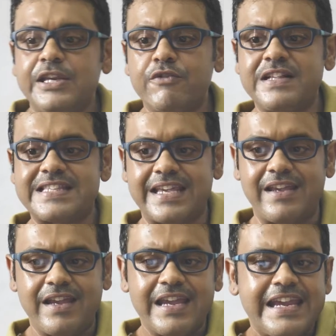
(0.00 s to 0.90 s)
you will
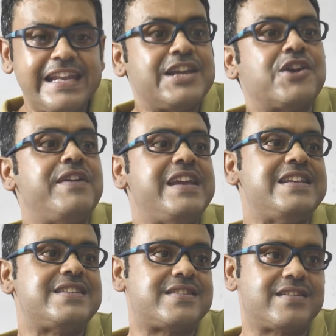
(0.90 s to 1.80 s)
say
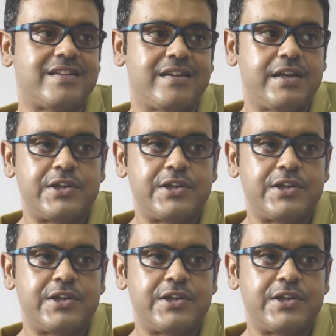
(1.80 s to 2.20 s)
increase,